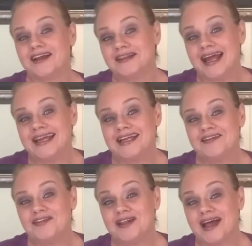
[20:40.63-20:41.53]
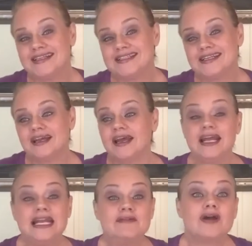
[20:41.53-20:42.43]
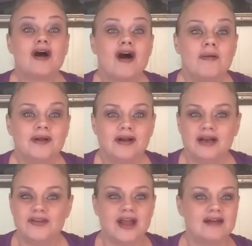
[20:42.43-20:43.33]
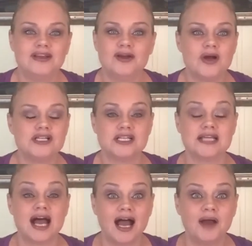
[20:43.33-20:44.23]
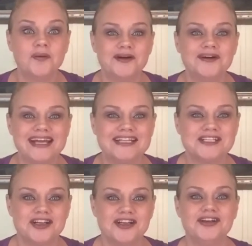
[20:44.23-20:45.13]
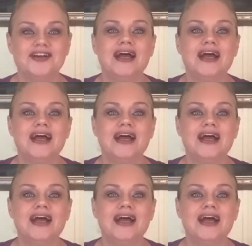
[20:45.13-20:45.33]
Like it if you liked it, and even comment on it if you have any questions. I will answer you.